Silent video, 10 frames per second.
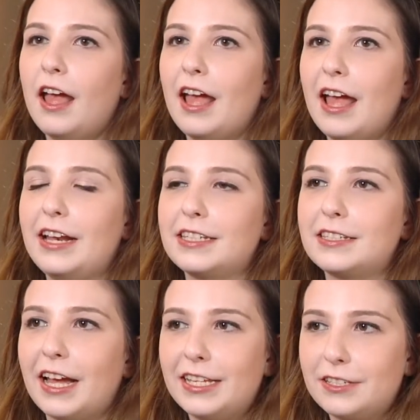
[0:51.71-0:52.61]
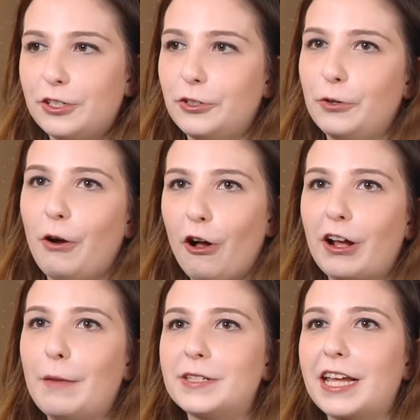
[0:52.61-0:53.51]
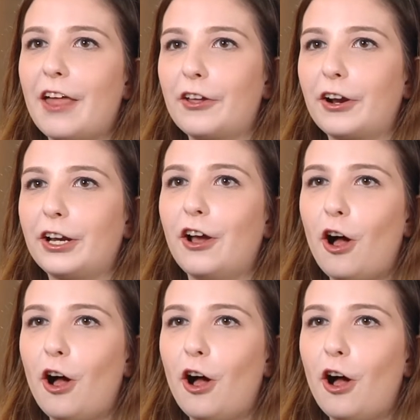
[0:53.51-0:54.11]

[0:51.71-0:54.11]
And it's nice to all come together and